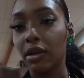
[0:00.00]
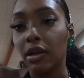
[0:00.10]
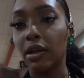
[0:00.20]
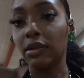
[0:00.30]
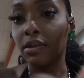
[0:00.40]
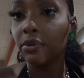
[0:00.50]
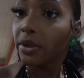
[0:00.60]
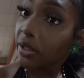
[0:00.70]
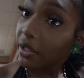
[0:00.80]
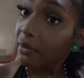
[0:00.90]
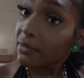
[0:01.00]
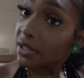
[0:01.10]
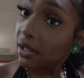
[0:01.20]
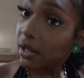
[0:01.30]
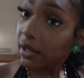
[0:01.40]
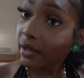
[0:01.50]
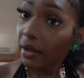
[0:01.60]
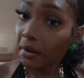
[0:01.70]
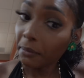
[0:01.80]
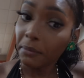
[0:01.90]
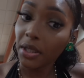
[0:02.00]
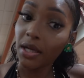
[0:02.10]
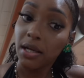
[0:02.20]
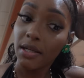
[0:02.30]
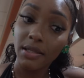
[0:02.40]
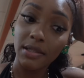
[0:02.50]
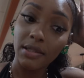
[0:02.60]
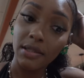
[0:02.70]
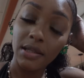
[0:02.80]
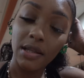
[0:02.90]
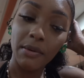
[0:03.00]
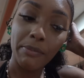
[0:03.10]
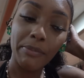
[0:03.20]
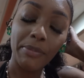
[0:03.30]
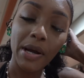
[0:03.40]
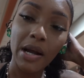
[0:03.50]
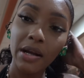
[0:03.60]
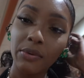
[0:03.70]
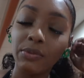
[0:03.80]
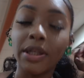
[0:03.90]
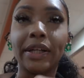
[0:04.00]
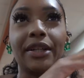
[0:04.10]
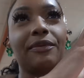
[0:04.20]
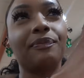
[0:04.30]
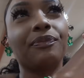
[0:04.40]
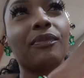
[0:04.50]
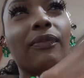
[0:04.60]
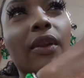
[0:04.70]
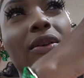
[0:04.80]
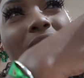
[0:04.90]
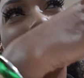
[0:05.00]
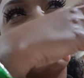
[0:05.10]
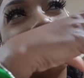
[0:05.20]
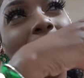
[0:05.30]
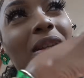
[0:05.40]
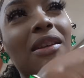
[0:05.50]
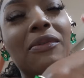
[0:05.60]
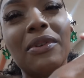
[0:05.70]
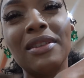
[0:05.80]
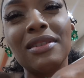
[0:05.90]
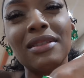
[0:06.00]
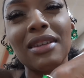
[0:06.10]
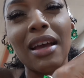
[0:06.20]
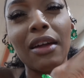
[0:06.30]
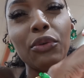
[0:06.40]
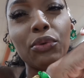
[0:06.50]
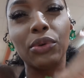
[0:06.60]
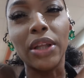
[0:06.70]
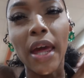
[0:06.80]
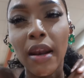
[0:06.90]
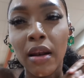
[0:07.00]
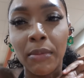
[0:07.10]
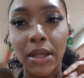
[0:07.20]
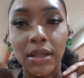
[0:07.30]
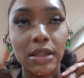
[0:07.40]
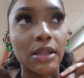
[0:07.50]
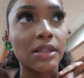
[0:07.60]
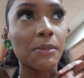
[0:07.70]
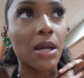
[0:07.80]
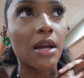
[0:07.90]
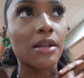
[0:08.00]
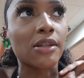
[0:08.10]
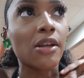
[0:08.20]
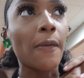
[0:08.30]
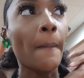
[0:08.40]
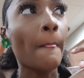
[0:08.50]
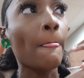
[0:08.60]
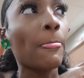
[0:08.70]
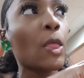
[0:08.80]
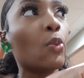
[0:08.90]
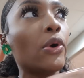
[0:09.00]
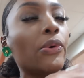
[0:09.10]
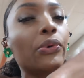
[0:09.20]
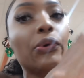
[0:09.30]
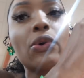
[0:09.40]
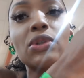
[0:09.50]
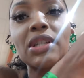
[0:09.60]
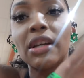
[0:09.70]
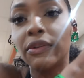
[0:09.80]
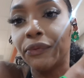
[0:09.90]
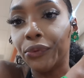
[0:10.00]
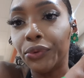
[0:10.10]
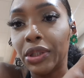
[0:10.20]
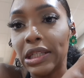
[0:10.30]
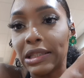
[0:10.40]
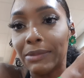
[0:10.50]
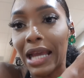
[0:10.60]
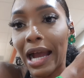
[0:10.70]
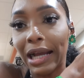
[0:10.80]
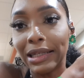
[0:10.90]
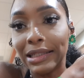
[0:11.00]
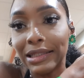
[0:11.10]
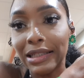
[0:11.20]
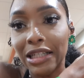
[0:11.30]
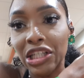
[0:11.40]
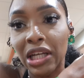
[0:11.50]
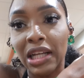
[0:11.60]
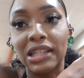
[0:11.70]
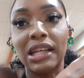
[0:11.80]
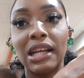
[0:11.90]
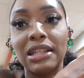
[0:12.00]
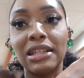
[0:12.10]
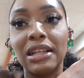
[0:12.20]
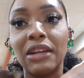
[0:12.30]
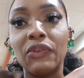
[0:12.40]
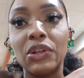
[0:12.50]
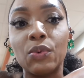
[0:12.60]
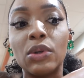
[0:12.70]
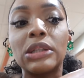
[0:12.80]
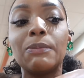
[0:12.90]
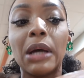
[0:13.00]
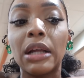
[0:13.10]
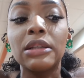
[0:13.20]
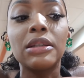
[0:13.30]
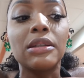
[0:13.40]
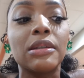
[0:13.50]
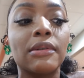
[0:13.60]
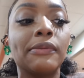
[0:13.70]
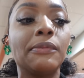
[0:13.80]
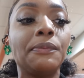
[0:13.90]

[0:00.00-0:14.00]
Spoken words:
Yeah, so we came to IHOP because the part, alright, how them set up the event, I don't know, it kind of doesn't make sense because where we would go to get food is behind the stage, and as you can see the event was packed, so